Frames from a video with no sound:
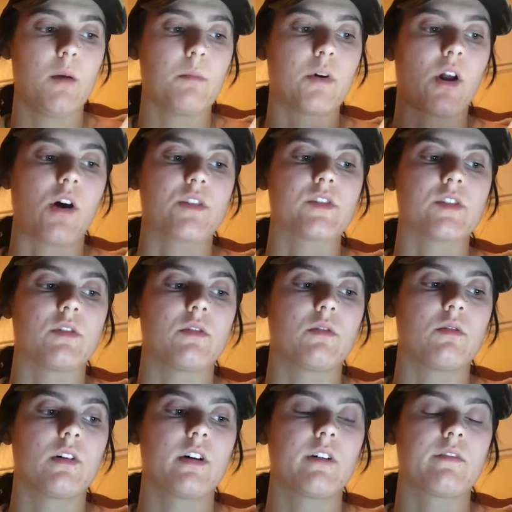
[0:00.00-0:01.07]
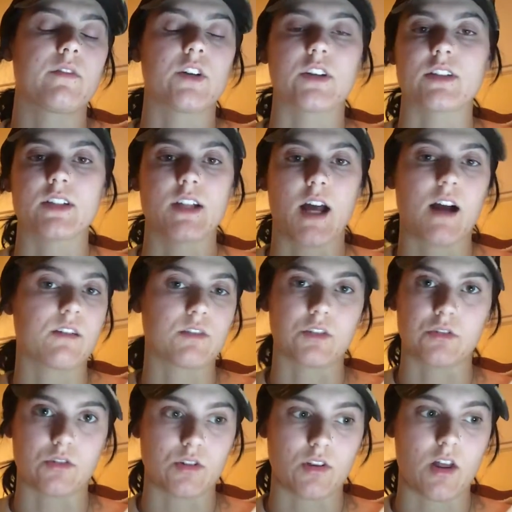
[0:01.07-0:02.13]
but also for it to not
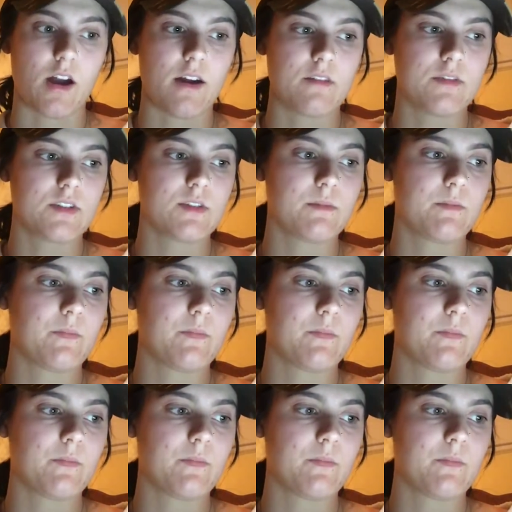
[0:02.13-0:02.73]
ruin their lives.